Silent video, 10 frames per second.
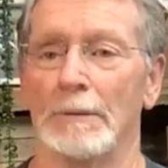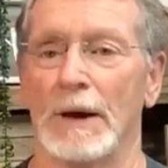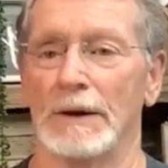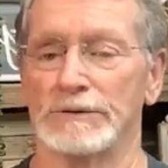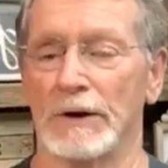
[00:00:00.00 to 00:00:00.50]

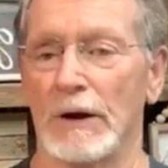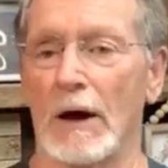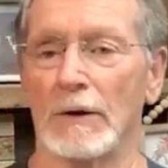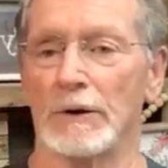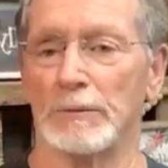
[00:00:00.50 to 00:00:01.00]
Amen. It's an
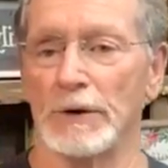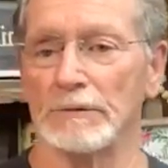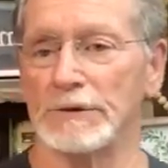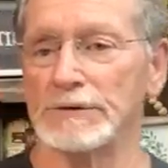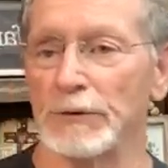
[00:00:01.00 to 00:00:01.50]
honor and a
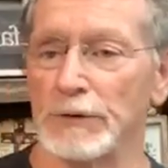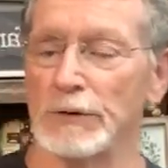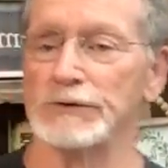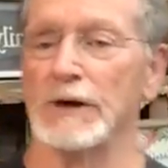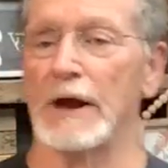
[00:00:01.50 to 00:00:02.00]
privilege for
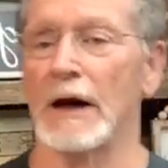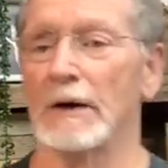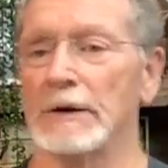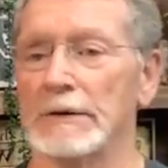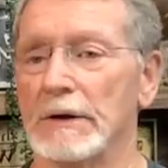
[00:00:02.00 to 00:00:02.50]
you to sit
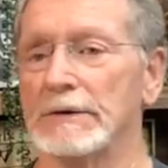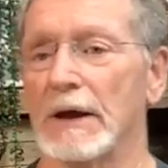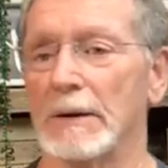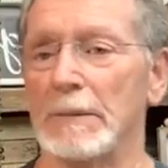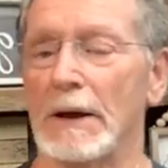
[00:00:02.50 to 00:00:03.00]
down and
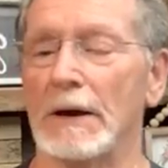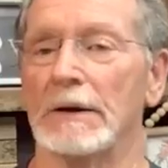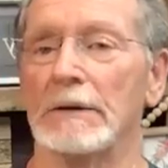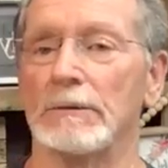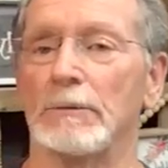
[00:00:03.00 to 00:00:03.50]
take a
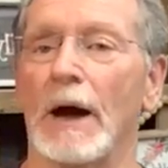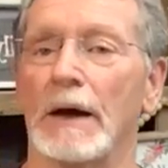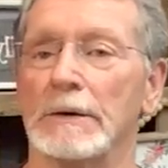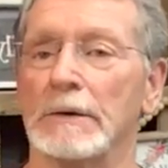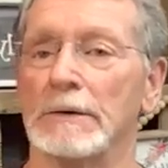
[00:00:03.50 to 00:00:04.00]
minute and
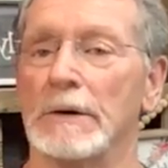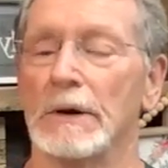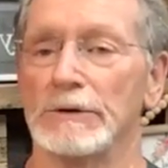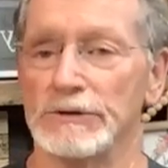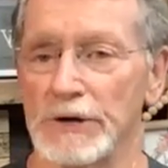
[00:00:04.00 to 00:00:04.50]
write and
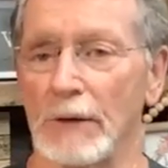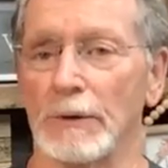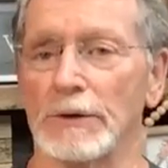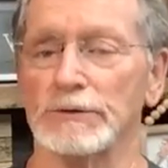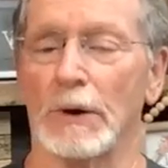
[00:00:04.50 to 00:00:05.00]
share
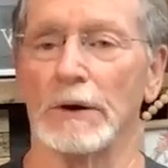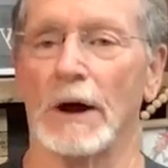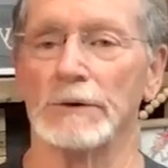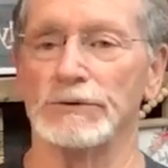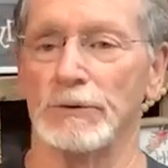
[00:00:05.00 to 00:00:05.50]
with us what
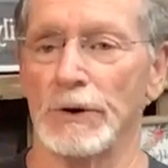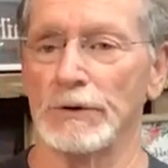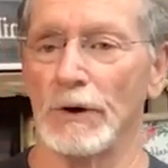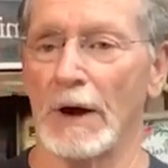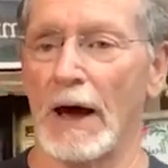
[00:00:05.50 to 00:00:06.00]
God is doing
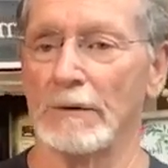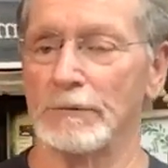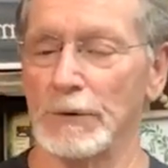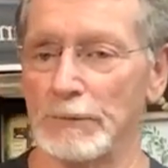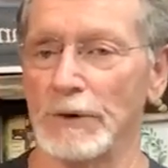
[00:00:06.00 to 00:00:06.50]
in your life.
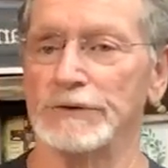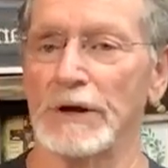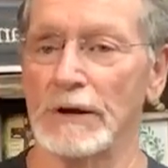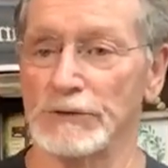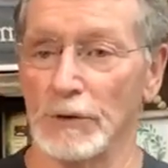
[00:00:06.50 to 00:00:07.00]
We
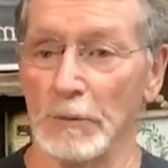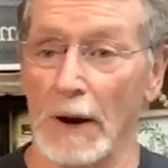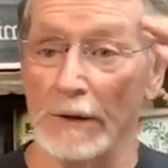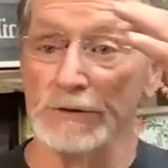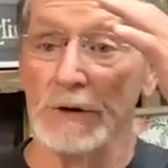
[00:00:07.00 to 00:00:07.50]
appreciate it so
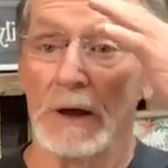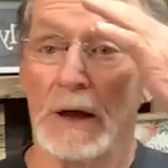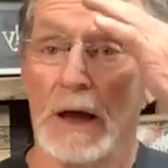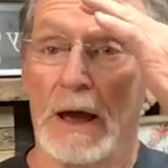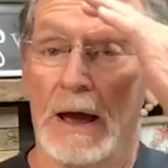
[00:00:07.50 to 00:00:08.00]
much.
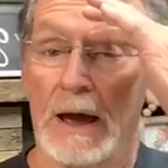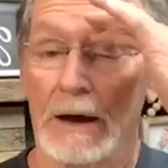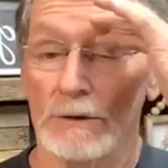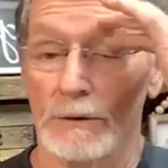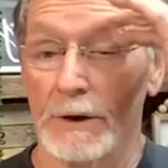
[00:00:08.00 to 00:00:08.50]

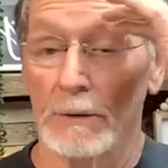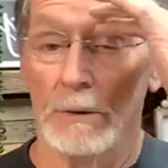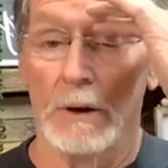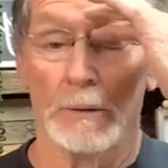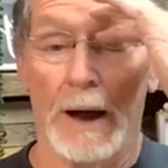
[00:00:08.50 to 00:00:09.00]
Uh, you
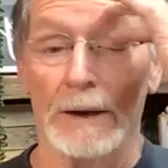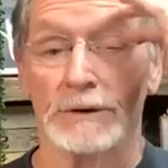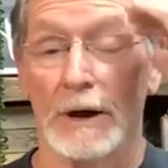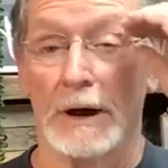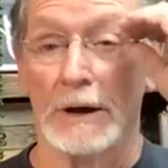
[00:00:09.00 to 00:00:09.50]
can uh,
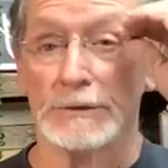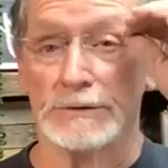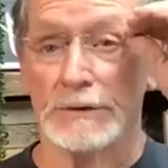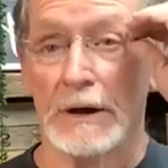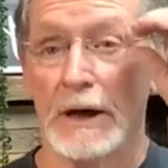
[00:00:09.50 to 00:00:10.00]
write to us,
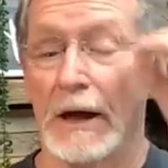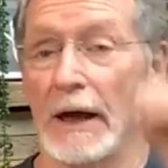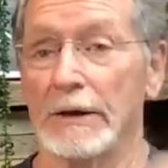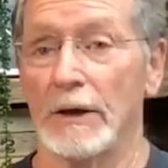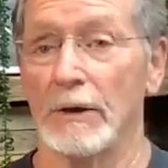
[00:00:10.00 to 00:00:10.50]

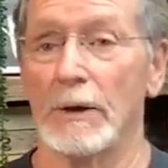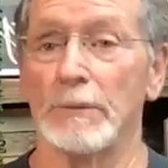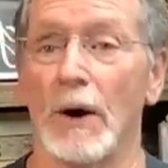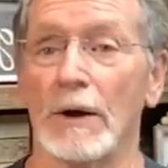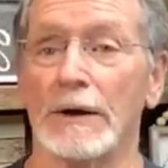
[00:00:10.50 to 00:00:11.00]
Gary
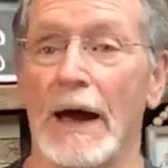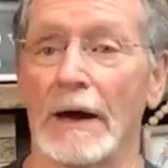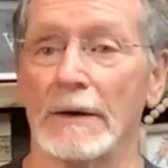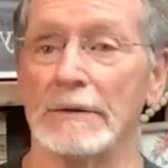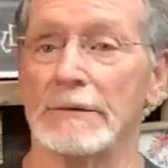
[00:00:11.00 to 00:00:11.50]
and Paula
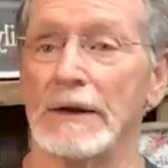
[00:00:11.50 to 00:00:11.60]
Gatlin.